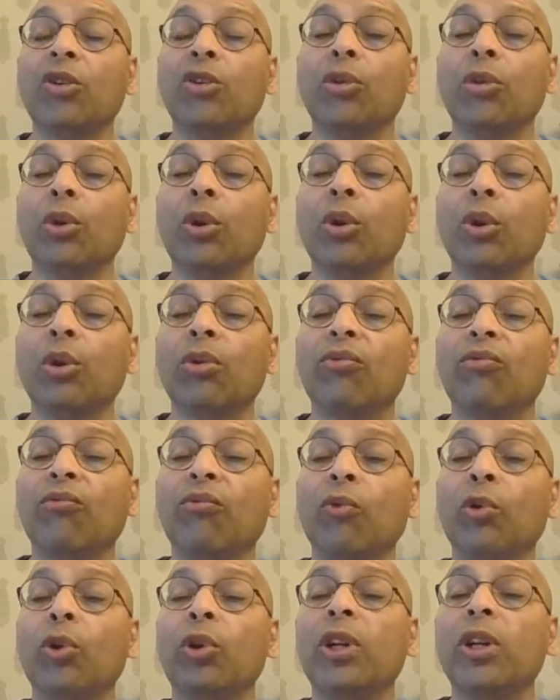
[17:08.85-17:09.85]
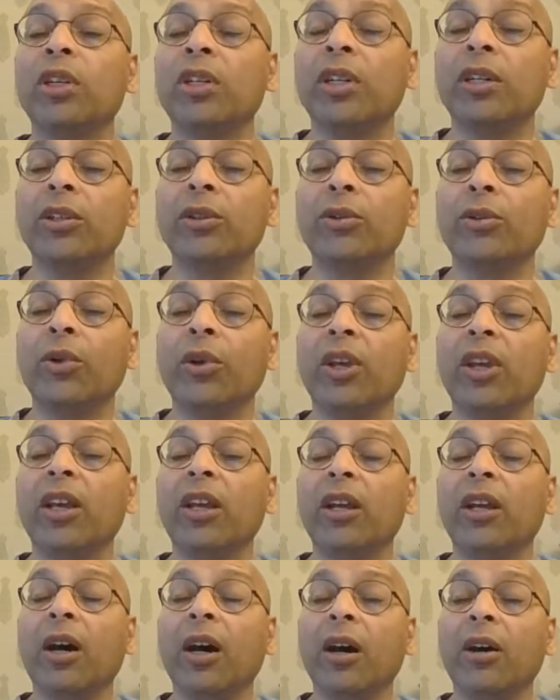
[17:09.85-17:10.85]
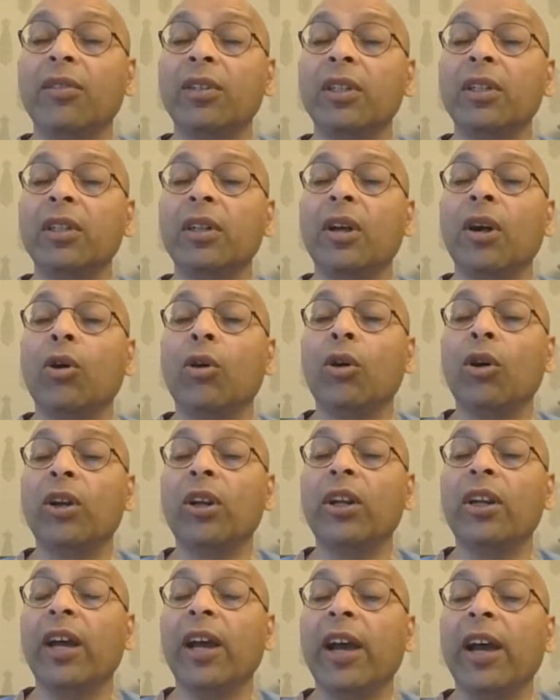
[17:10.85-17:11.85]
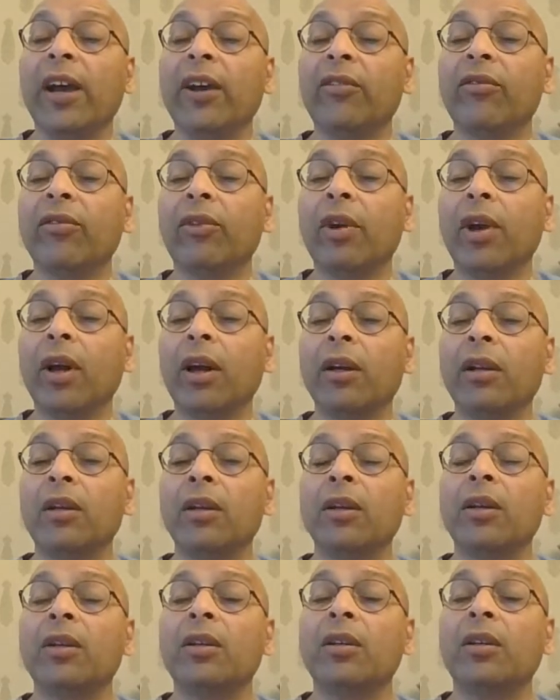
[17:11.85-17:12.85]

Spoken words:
300 or 400 degree in oven or in an air fryer,